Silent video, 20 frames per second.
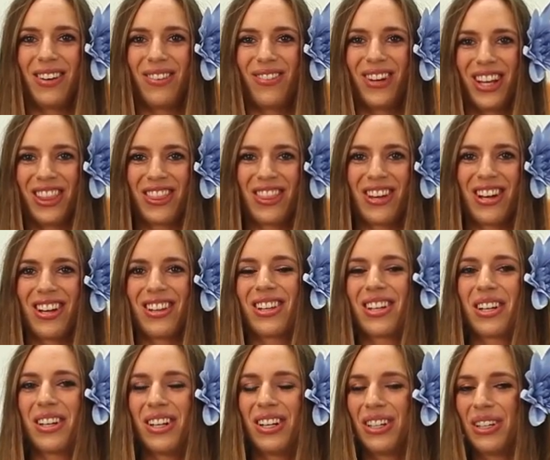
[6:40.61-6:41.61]
with a
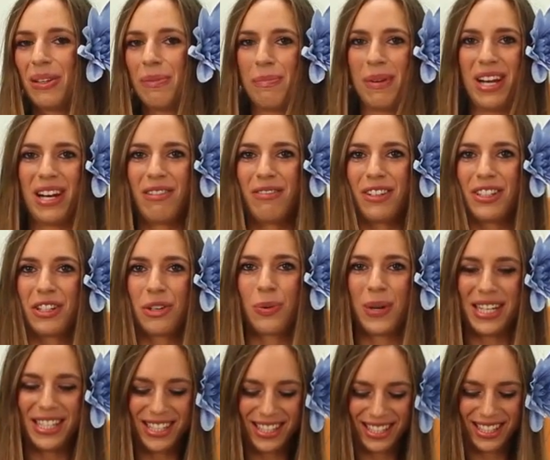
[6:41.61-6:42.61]
little bit of a
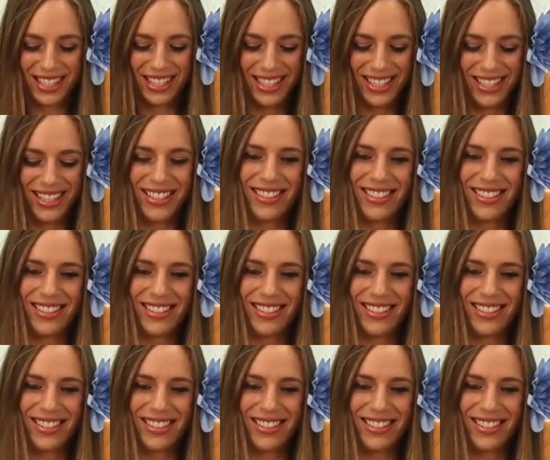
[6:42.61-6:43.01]
twist,